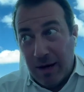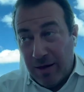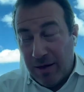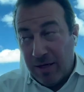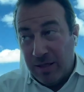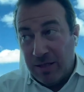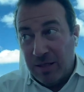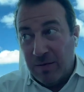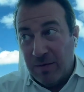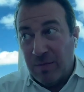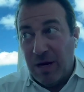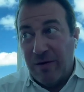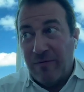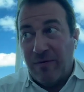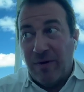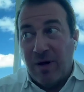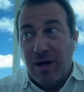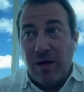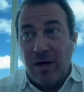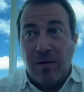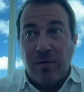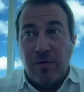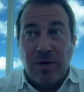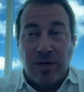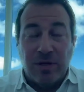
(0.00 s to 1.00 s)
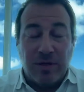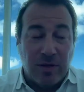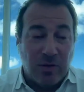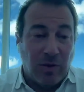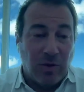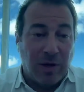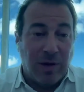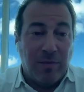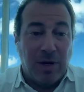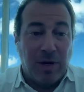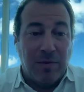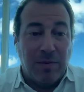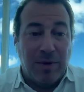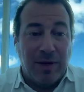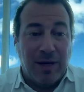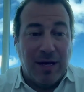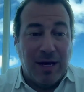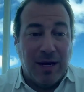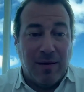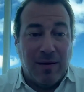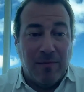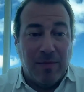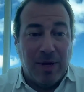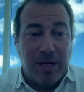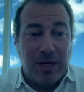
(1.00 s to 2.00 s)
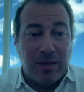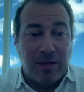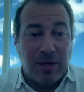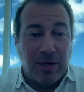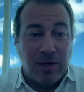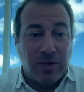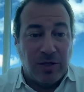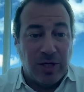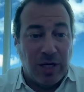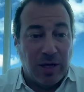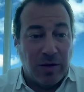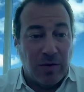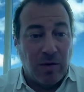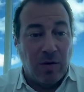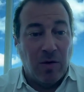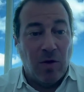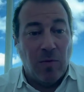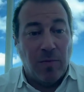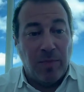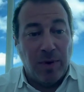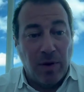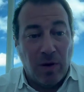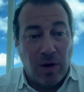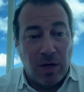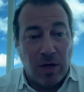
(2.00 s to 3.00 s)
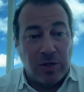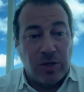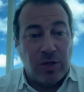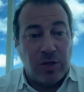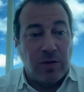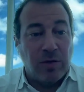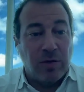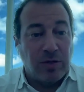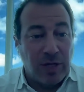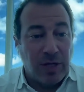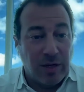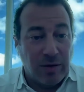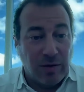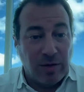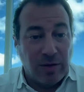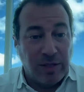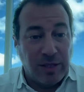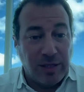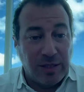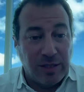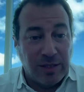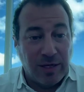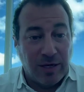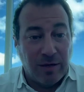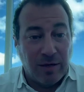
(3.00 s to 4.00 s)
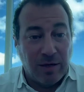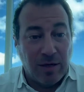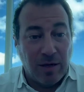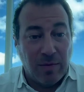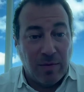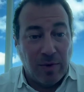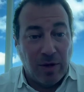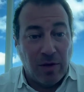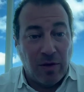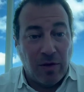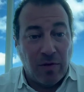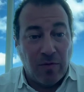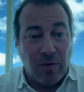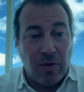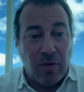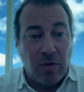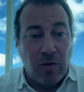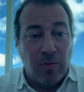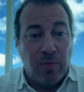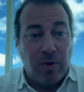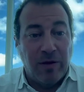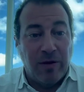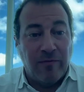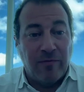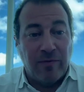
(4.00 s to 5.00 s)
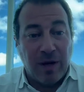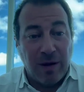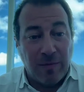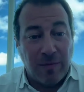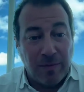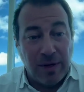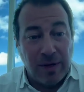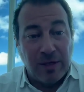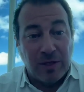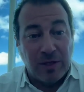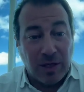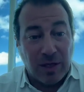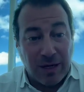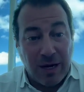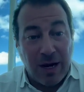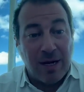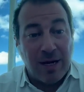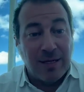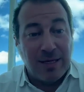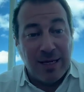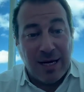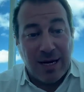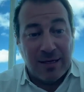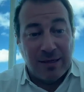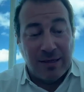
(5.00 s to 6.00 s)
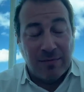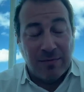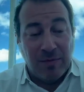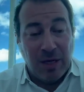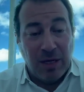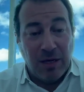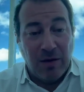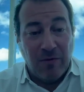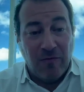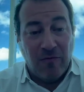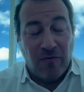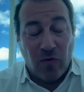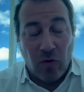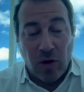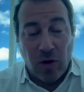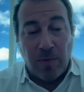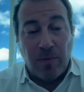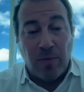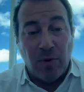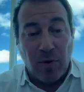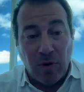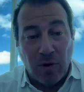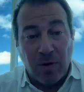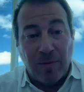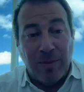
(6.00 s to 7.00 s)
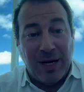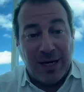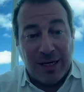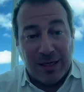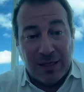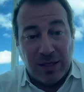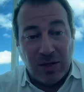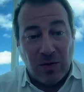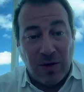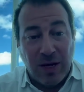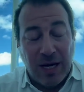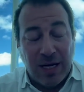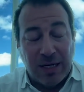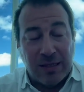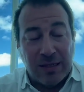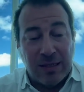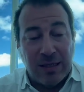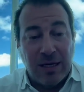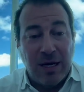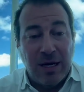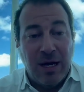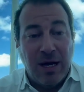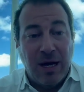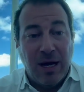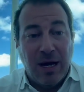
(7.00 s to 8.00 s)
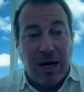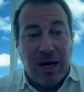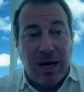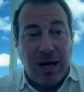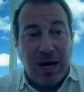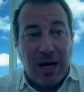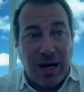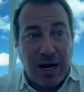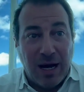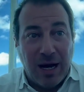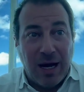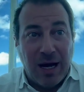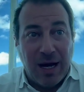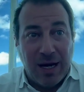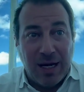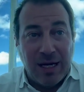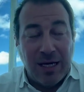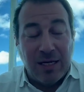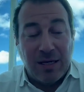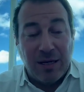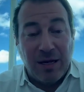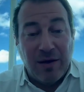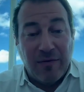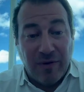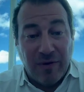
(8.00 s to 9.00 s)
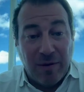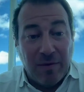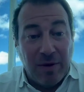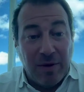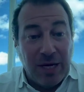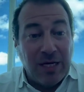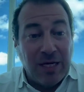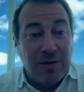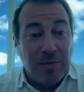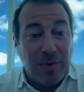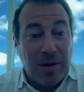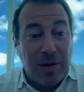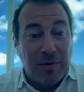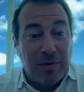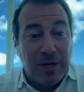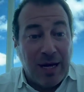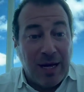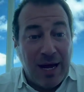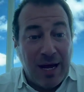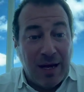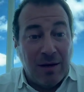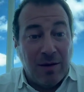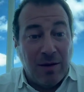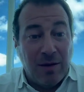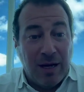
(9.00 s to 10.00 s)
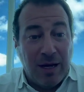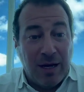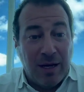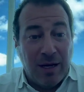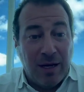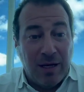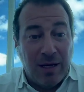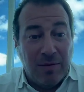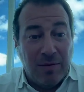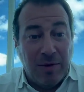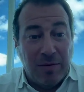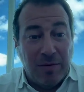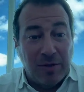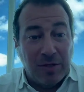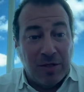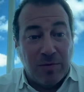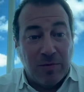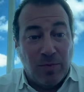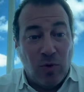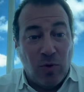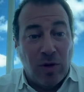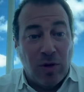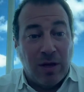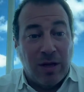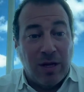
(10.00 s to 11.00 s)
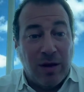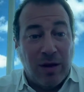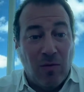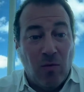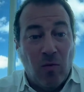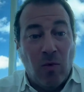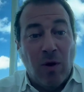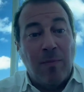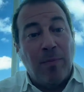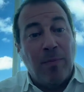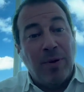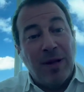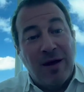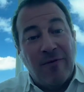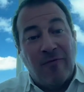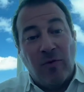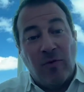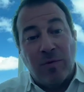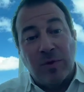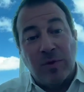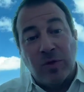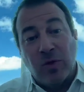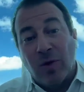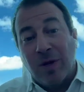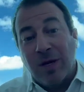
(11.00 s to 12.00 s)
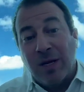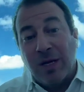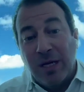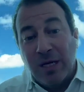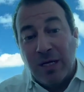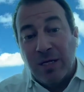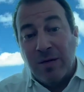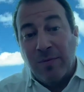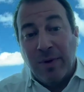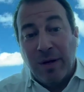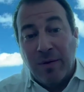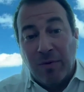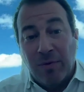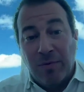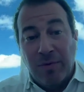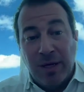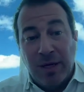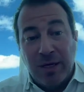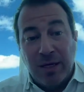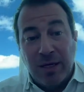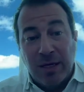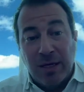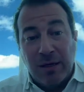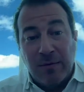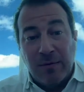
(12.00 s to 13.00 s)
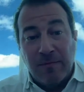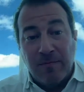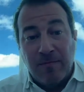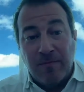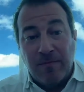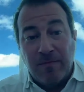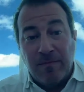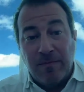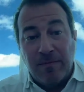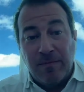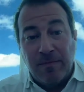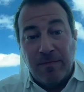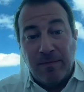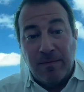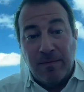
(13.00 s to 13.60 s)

okay, this is my volume, this is what I'm going to be getting based on general open auction or general deals that are coming through. But if companies are contacting me for programmatic direct, if I need to be able to handle that, I need to be able to support that. What platforms do I need to be implementing?